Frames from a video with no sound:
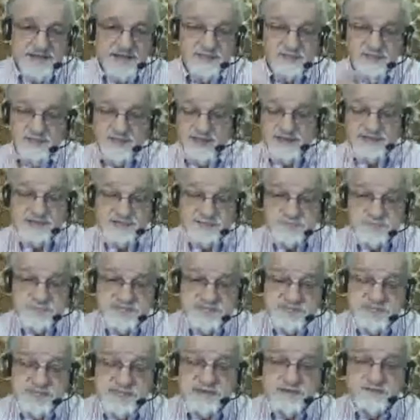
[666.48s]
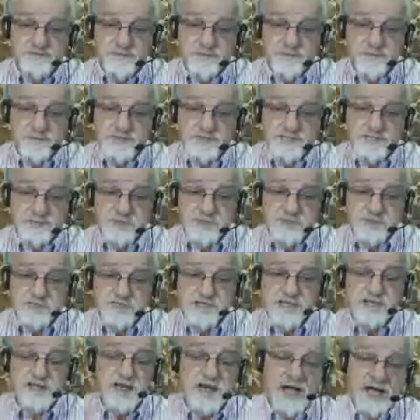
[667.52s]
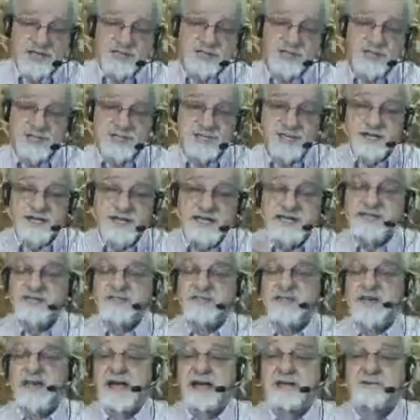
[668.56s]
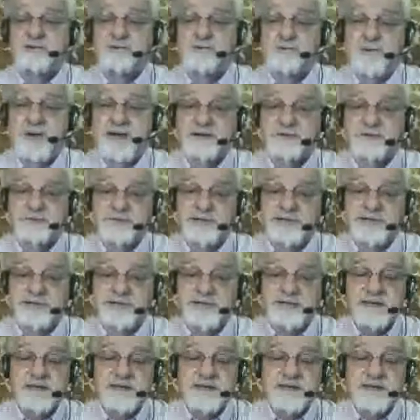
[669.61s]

that is missing from the source, I should delete that directory.